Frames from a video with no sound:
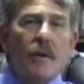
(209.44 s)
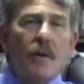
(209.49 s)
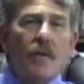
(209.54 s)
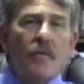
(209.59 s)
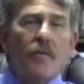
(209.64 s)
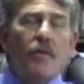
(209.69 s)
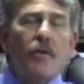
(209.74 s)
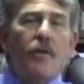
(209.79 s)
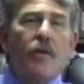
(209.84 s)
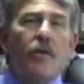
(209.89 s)

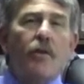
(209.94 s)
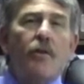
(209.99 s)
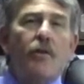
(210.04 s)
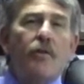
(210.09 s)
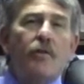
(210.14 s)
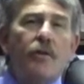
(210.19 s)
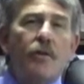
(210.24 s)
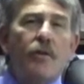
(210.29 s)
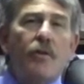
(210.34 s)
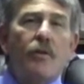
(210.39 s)
for
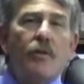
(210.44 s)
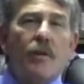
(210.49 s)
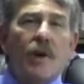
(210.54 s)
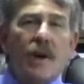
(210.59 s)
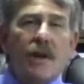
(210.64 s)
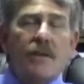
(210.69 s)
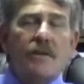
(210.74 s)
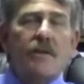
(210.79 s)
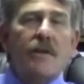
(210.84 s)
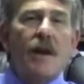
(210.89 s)
you to
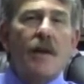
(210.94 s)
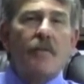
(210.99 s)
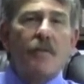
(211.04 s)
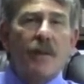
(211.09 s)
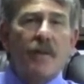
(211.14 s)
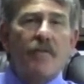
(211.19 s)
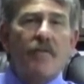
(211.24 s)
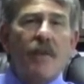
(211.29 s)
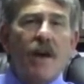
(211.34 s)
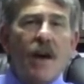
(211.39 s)
accept
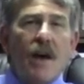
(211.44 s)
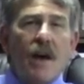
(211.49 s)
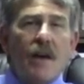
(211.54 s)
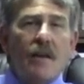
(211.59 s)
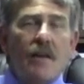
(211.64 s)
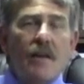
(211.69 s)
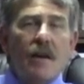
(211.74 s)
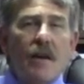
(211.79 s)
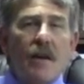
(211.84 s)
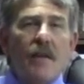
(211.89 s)
the
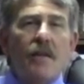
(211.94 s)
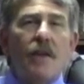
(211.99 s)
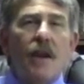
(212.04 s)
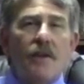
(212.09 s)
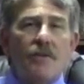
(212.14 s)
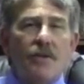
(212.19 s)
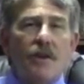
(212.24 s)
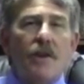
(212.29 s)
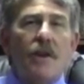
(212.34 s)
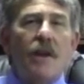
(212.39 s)
fact
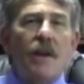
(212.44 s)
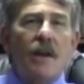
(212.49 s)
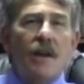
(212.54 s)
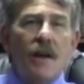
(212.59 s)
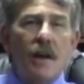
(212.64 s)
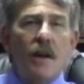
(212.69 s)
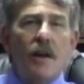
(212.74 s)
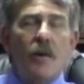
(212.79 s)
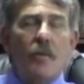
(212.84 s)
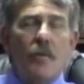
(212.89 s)
that you need
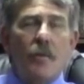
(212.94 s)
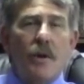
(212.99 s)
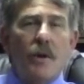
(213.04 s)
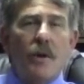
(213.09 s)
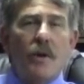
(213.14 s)
help